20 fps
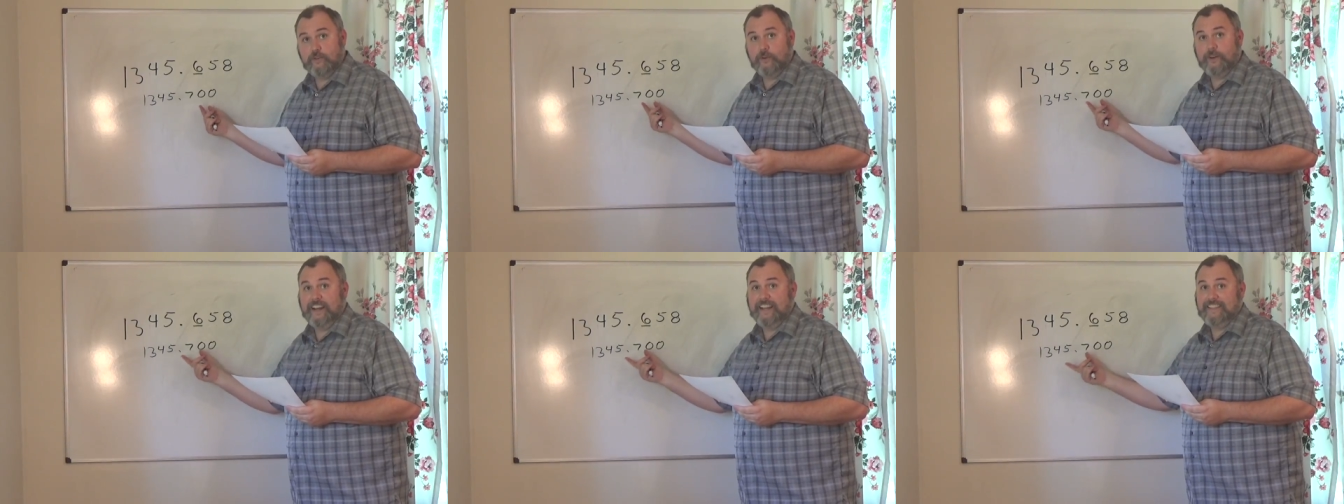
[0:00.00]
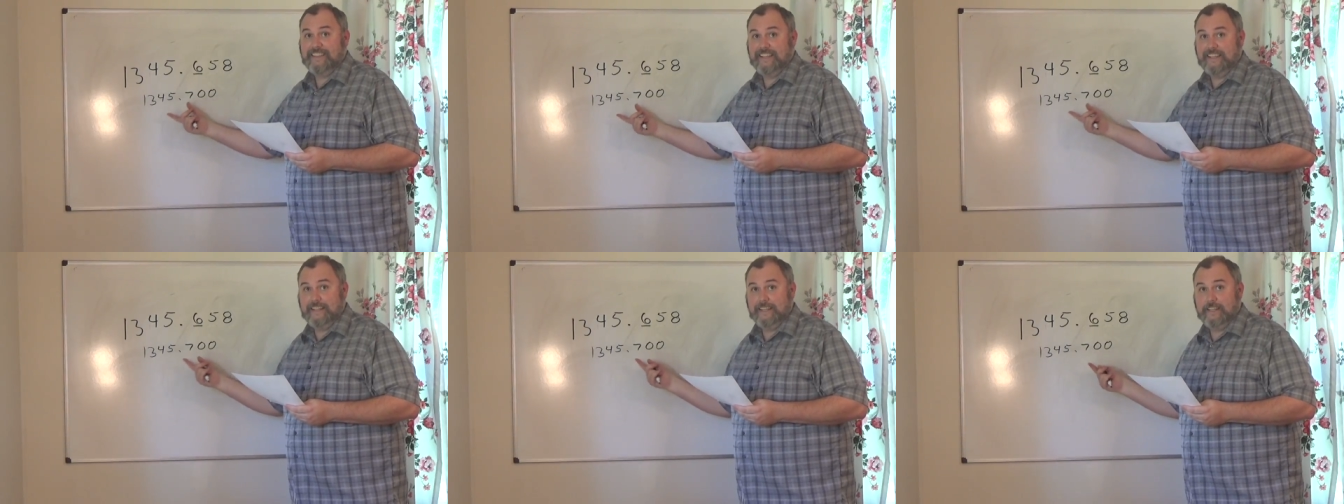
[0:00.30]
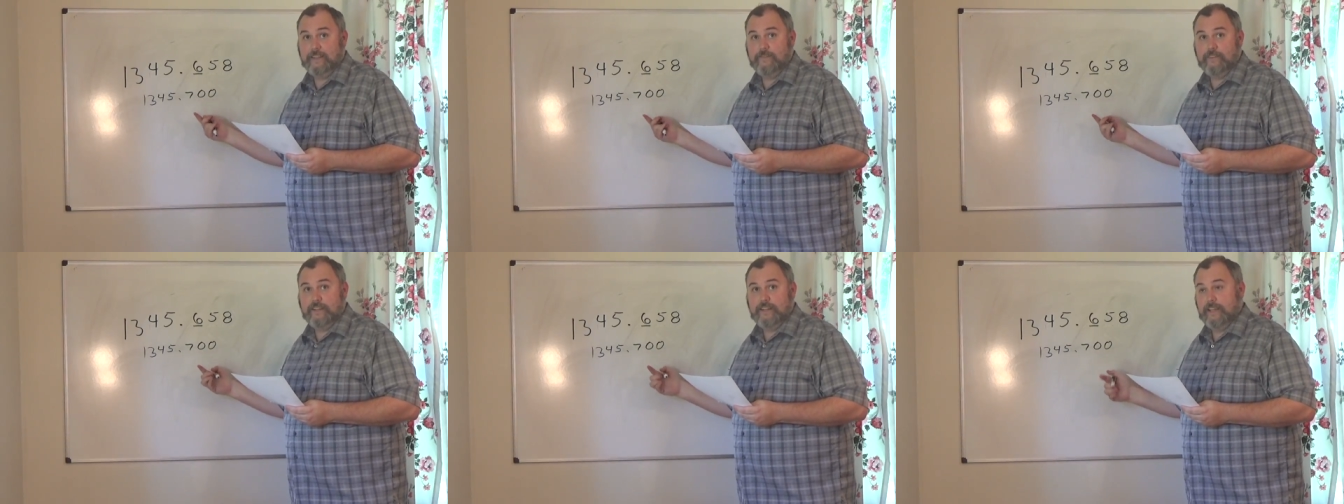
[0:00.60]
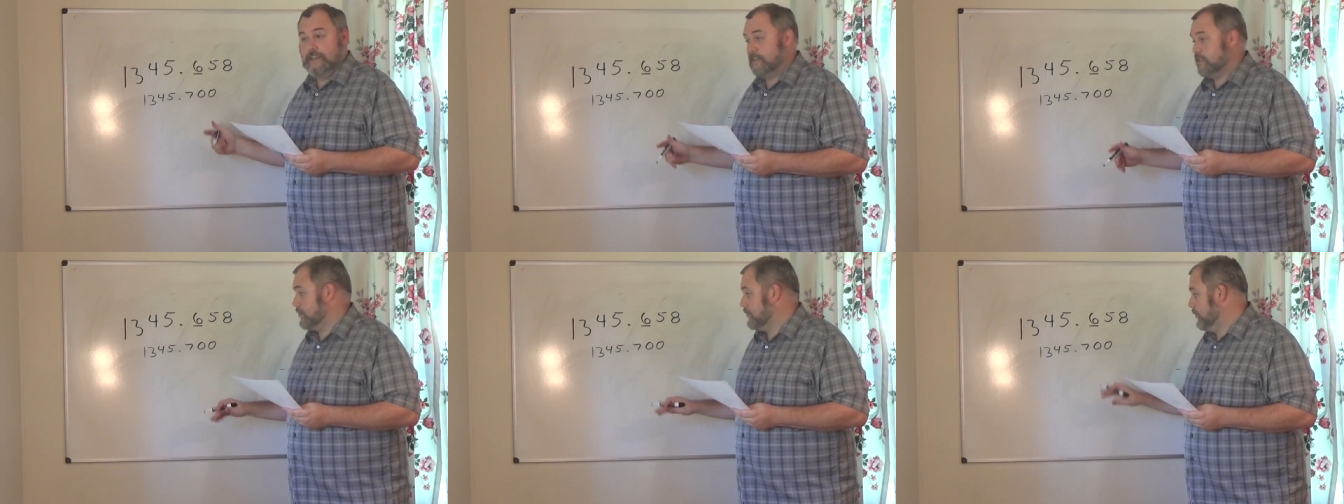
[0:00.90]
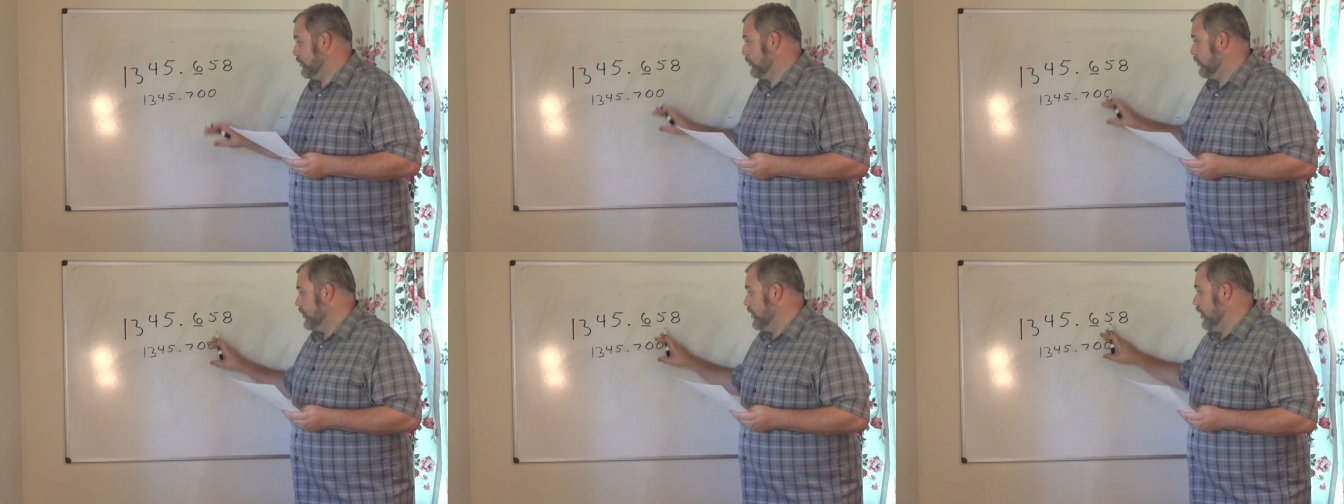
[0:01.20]
are at the end of the
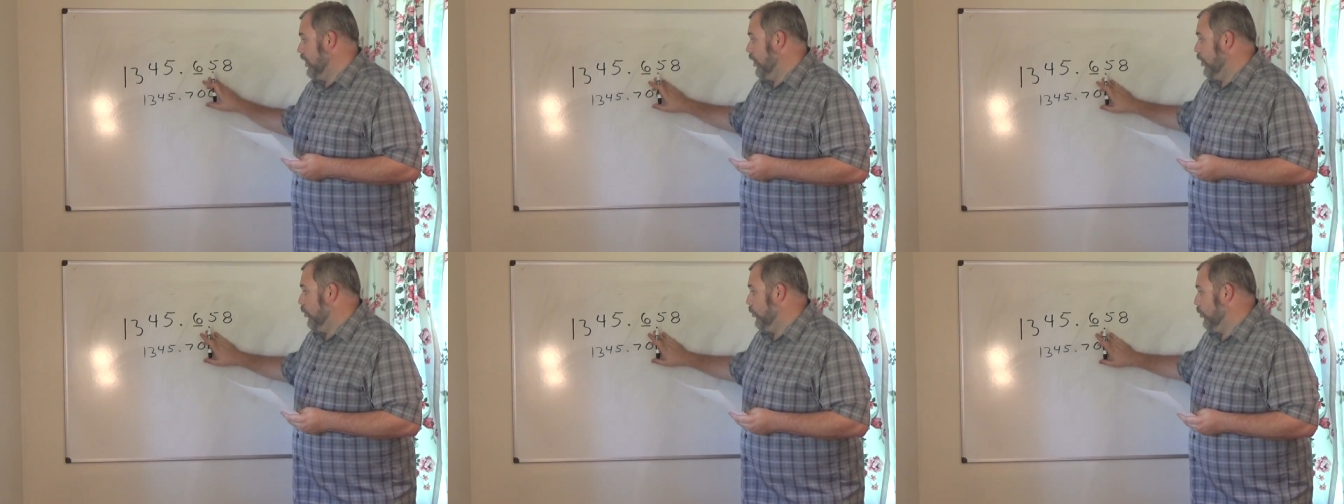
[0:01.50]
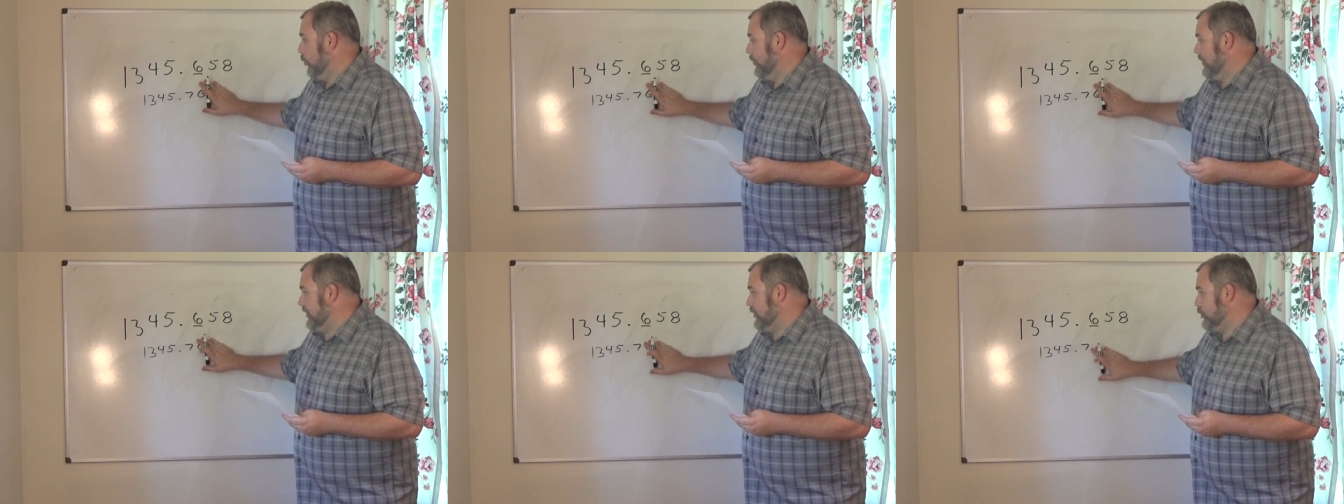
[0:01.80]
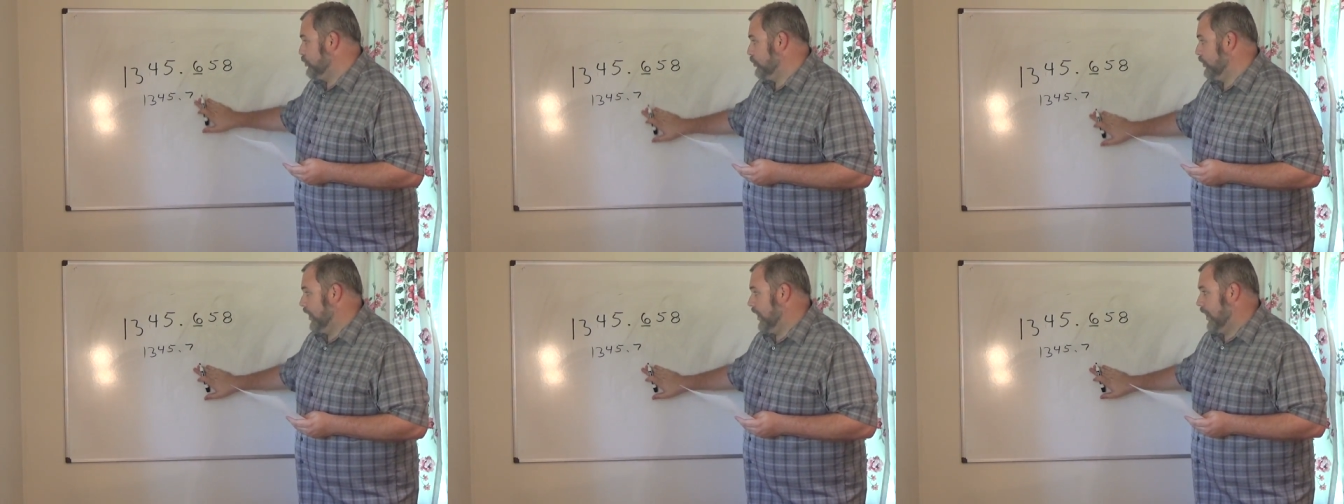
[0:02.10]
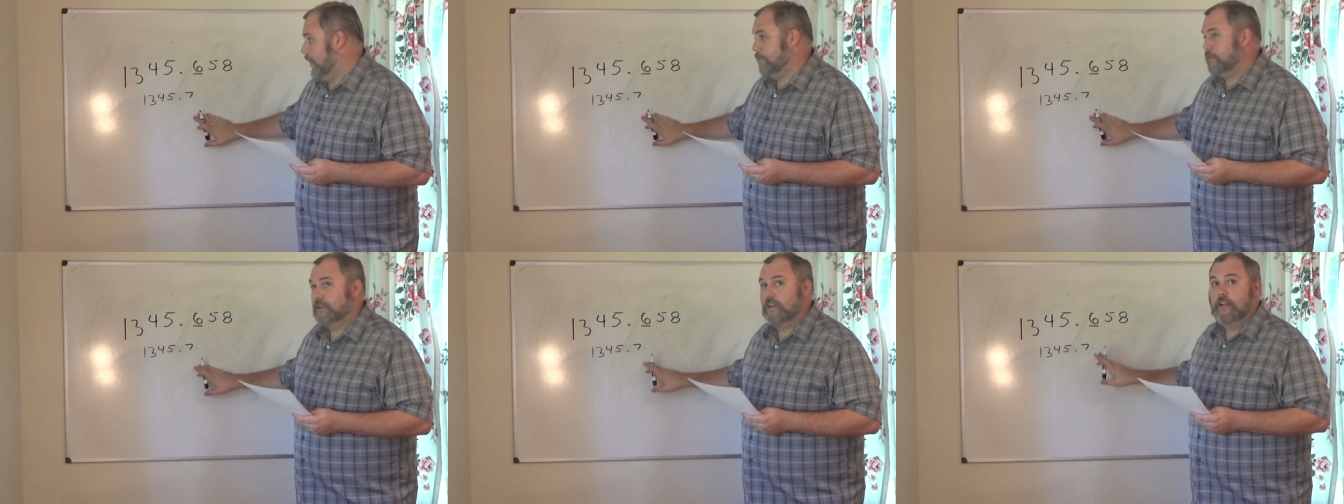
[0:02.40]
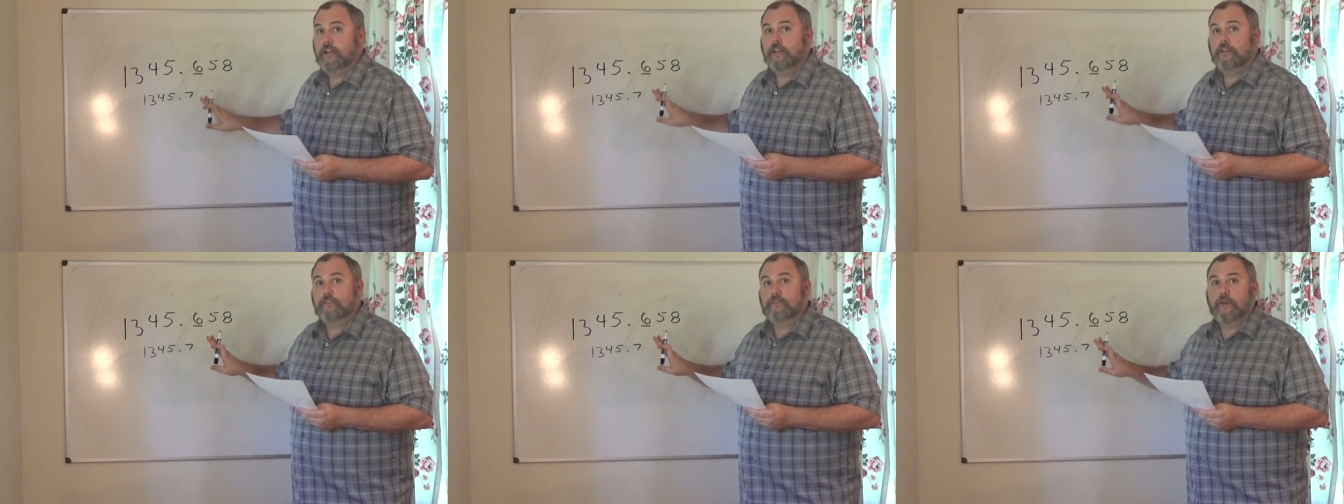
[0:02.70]
decimal, will be dropped.
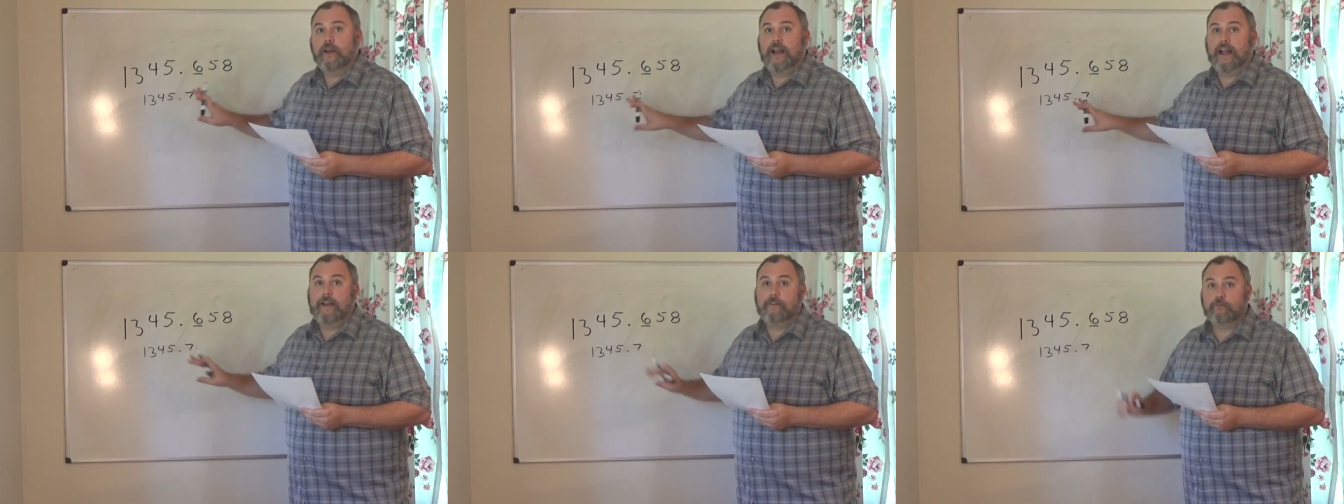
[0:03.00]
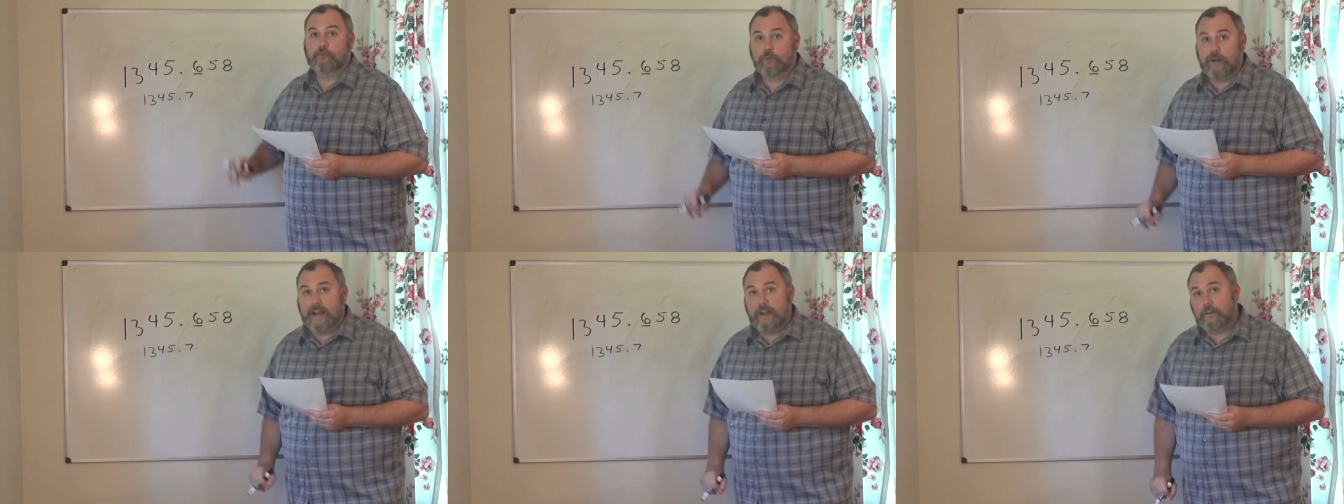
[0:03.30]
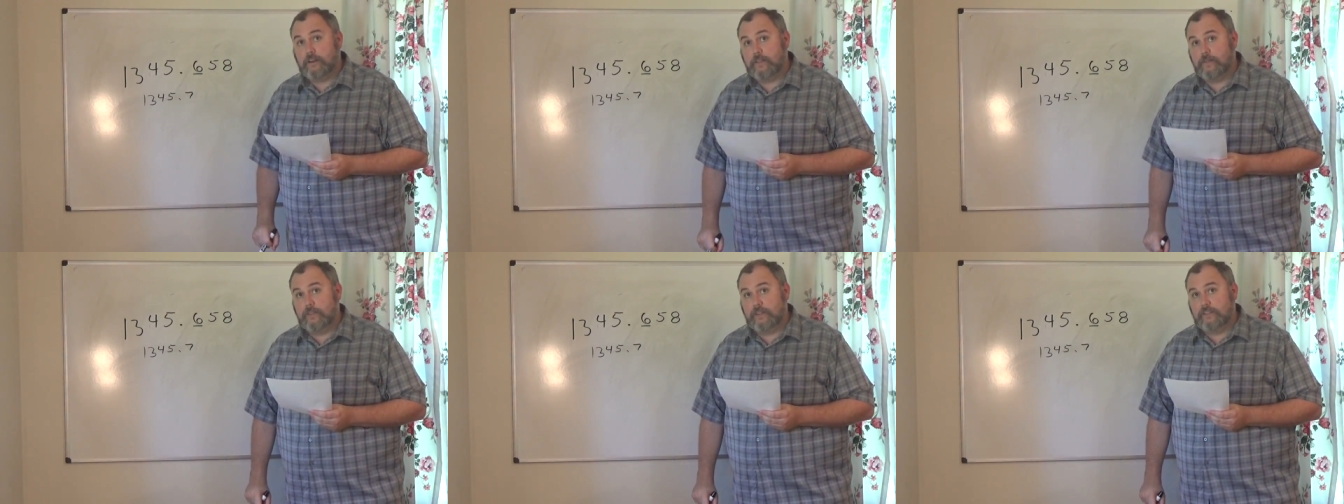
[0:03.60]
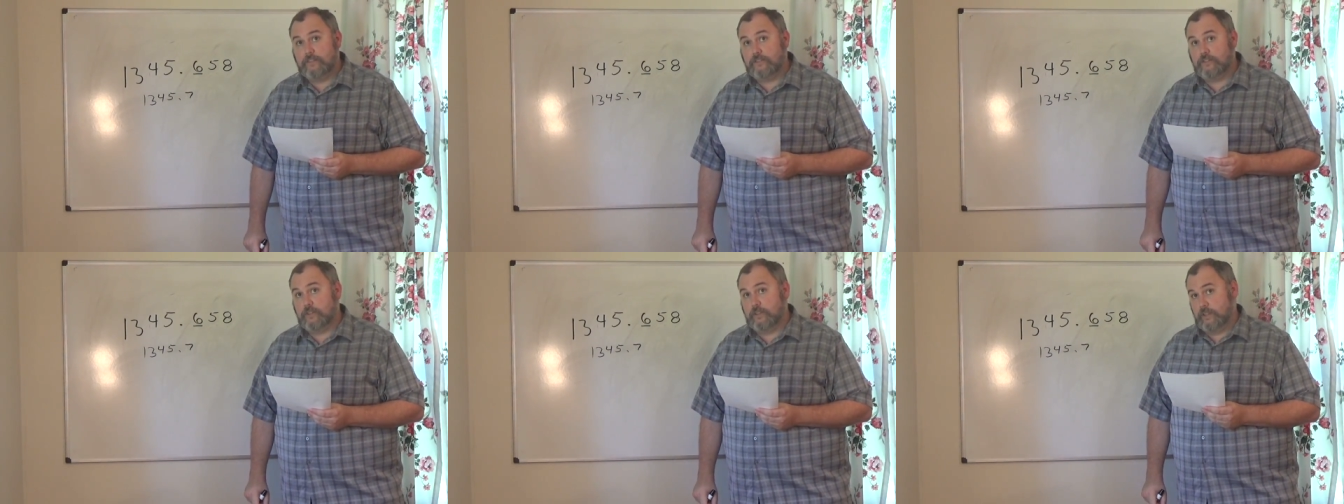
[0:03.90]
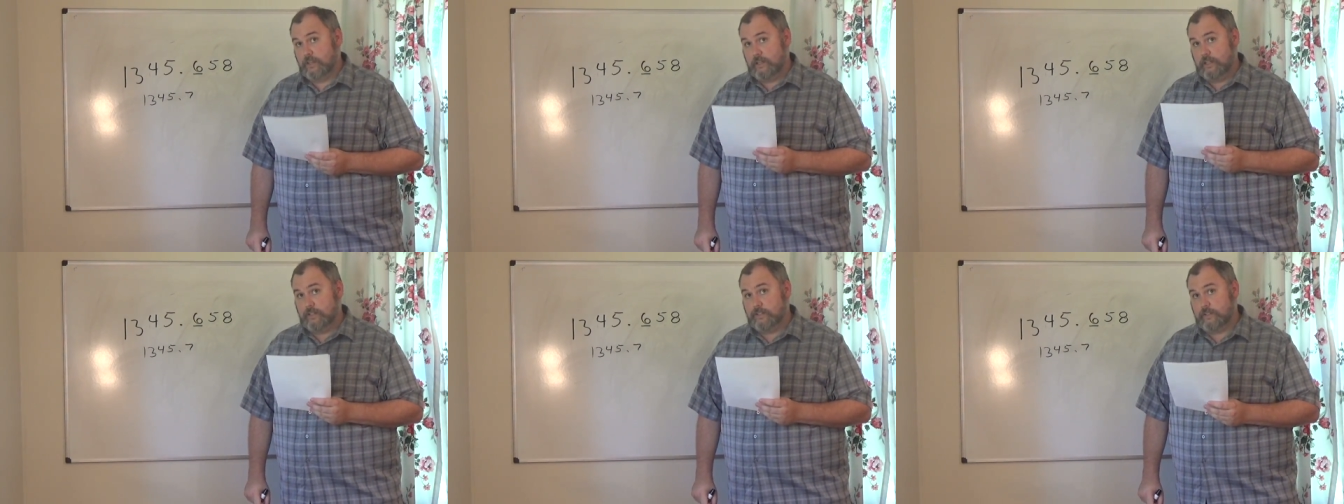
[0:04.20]
So I have rounded this to
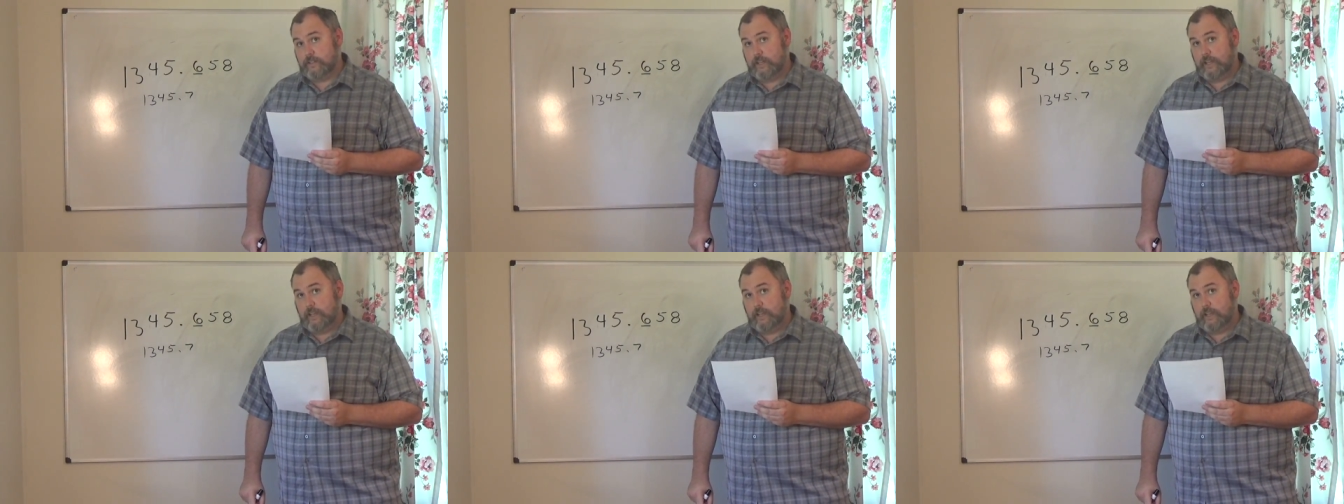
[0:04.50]
the nearest